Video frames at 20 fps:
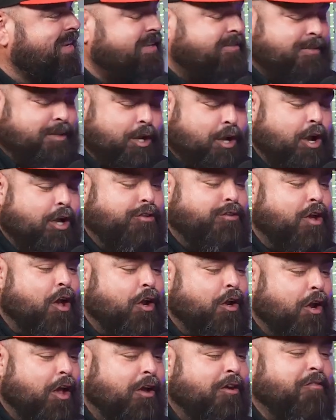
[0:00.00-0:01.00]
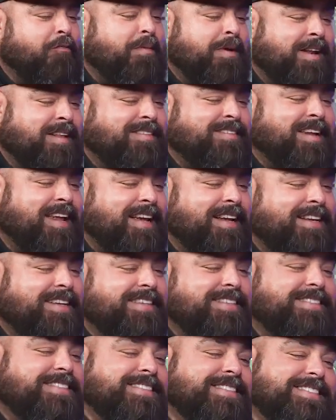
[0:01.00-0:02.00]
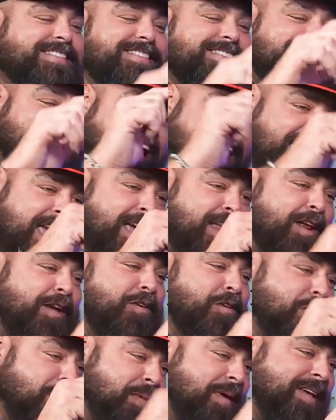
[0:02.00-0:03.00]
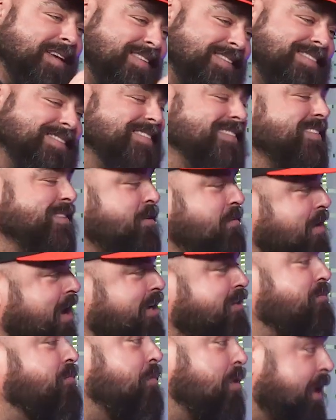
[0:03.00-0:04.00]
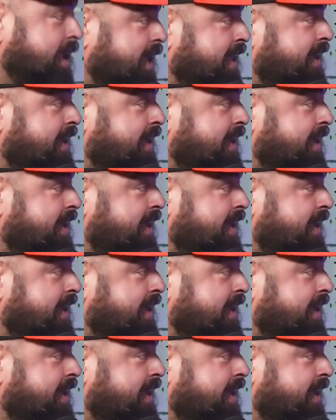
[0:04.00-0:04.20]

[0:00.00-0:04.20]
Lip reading: it's all love, but it's like they hate on you because you guys bring